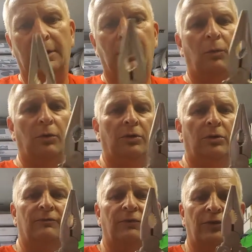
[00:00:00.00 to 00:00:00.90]
where
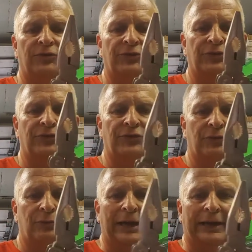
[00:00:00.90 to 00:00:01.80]
versus the
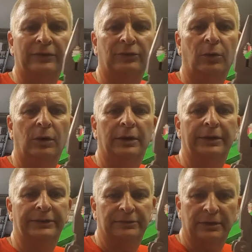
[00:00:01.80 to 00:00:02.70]
Wrangler one,
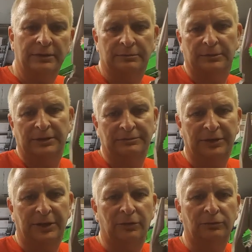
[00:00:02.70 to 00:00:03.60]
it, you
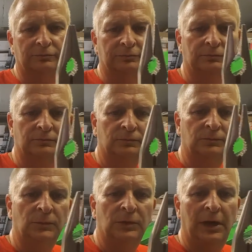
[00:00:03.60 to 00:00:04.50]
know,
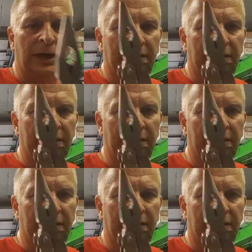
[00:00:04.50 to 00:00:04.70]
and